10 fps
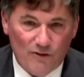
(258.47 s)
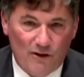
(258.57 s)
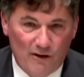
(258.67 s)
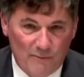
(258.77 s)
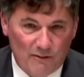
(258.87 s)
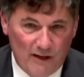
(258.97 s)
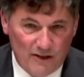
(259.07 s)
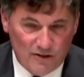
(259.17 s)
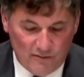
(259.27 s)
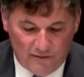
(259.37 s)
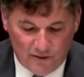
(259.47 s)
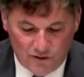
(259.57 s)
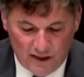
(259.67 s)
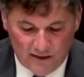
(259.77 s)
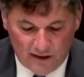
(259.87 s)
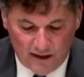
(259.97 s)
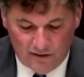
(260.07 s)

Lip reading: I've actually been told stories,